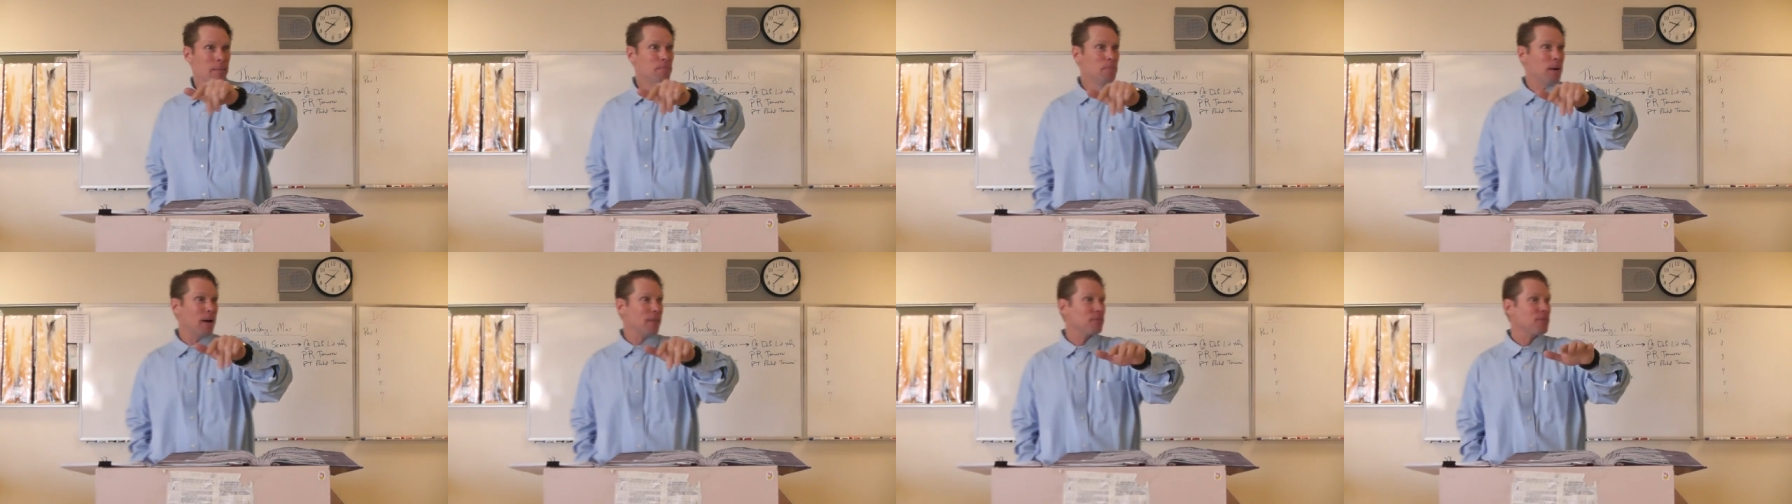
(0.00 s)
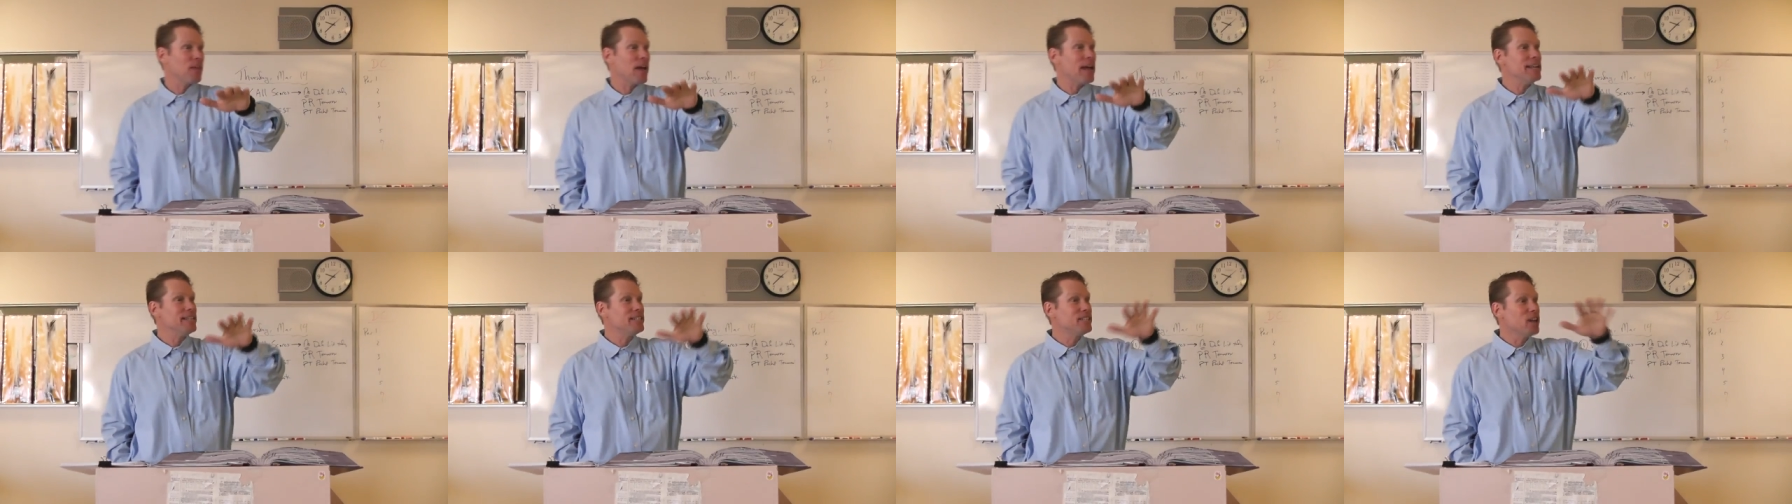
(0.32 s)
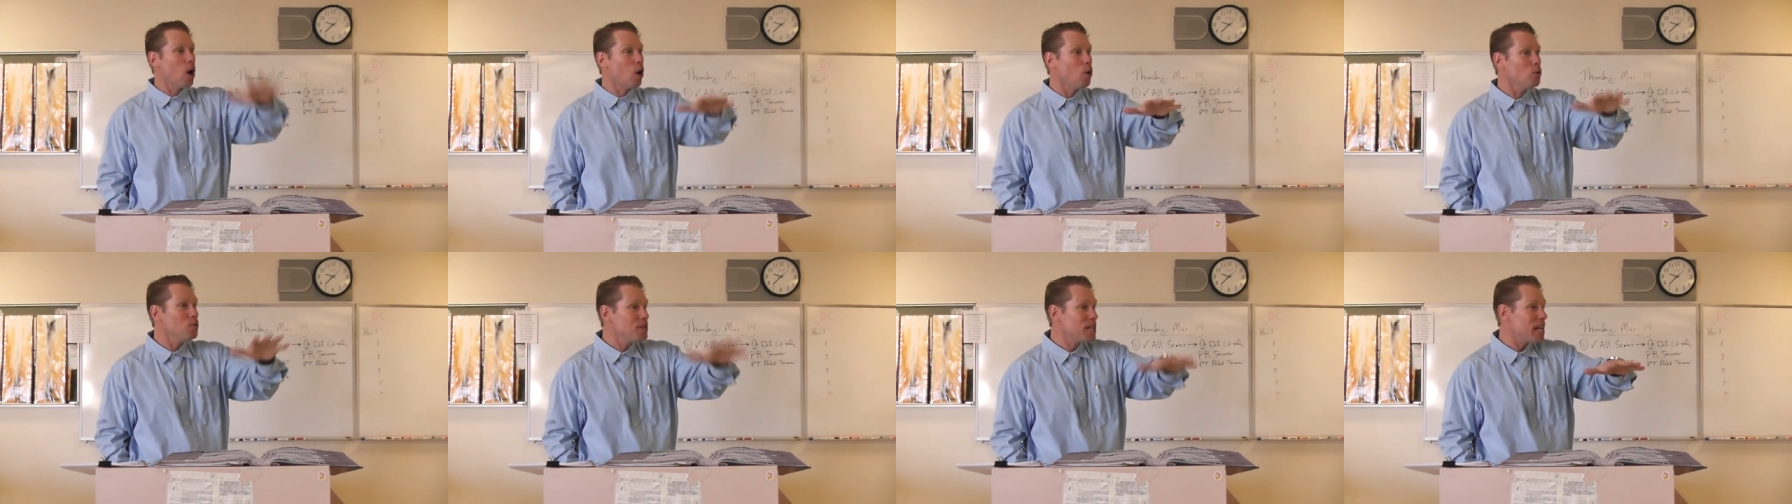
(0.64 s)
but they
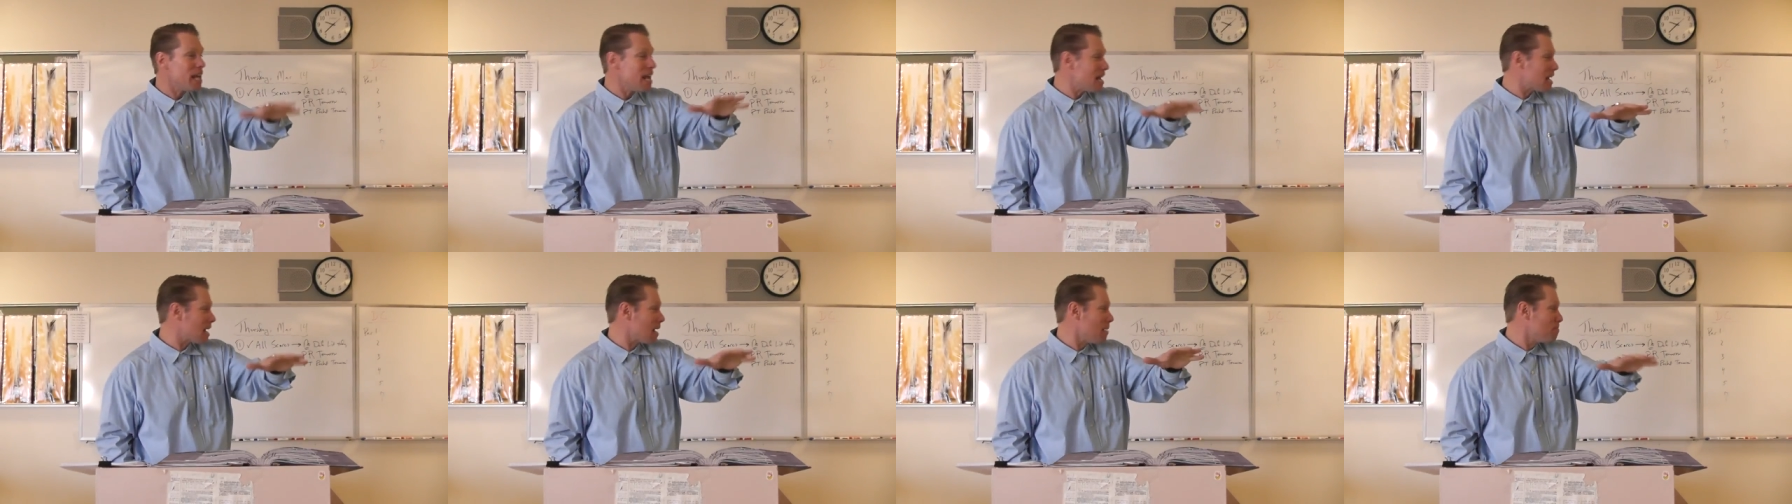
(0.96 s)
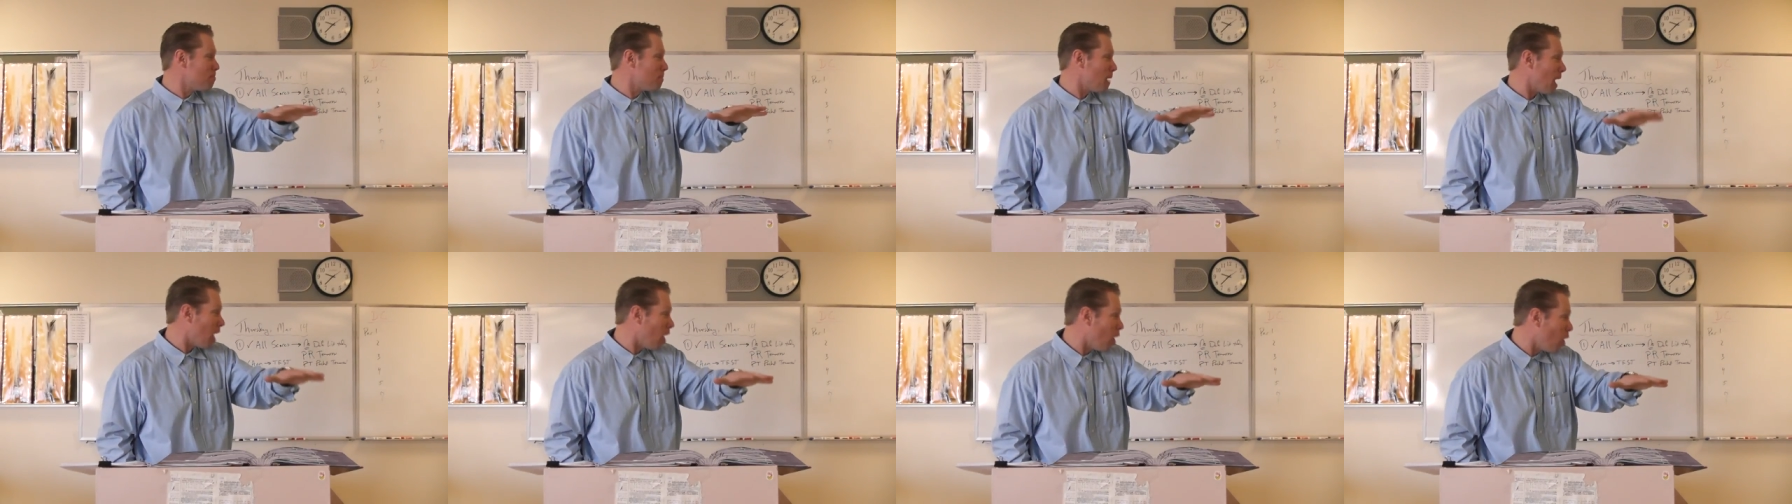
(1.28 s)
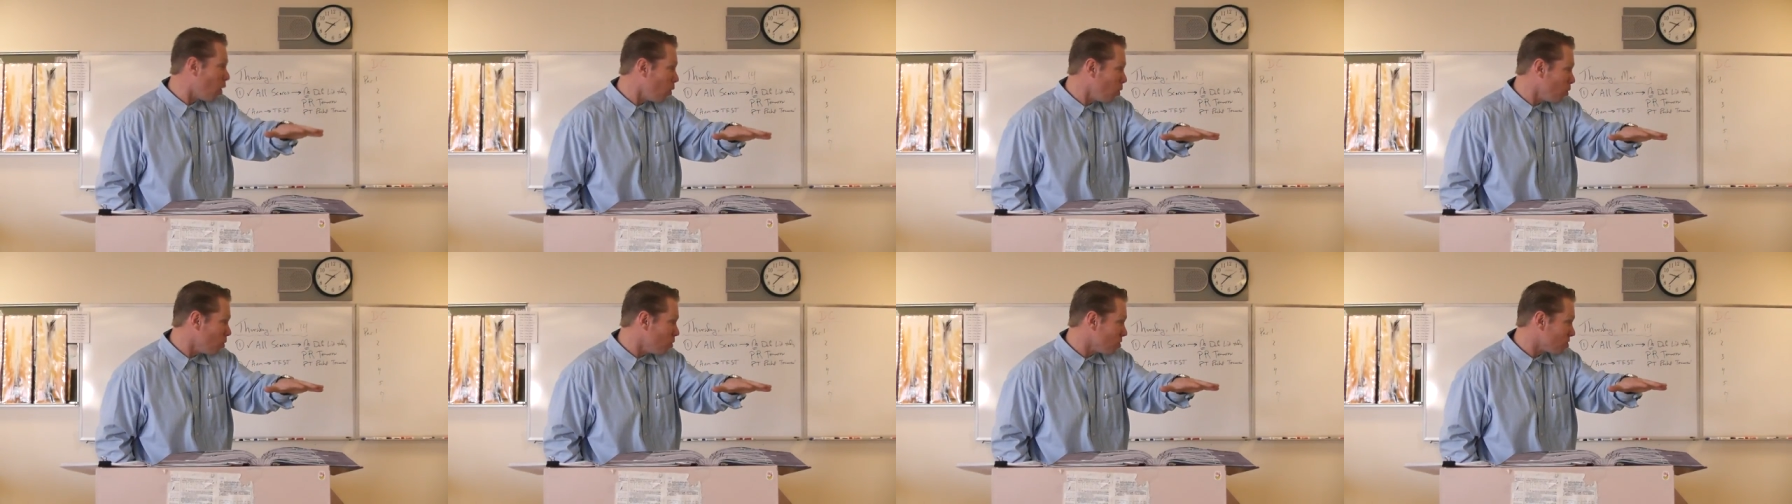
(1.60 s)
don't
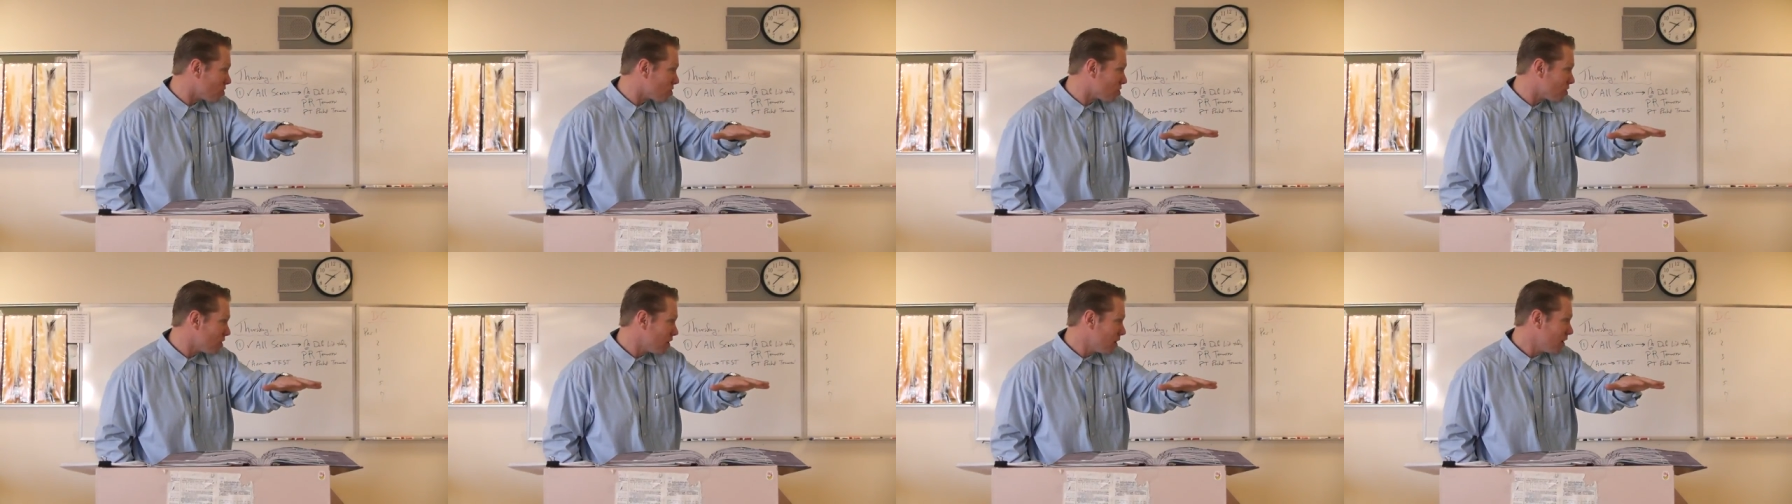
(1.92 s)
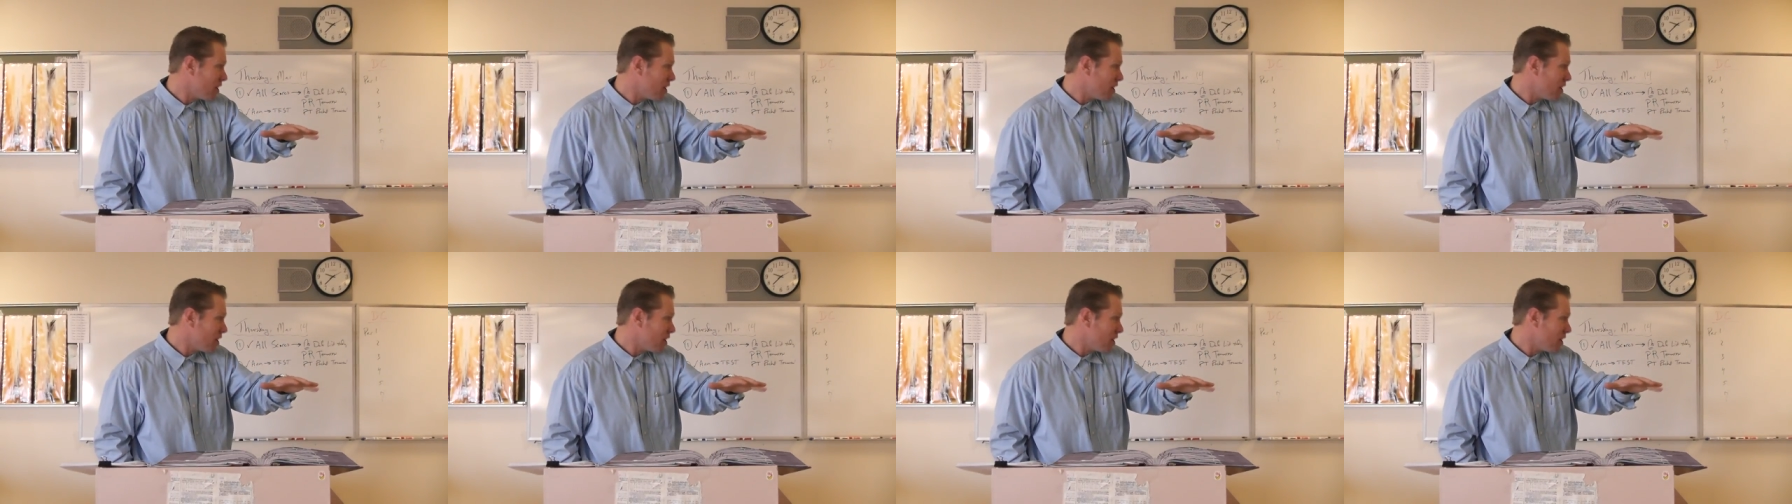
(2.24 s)
decompose.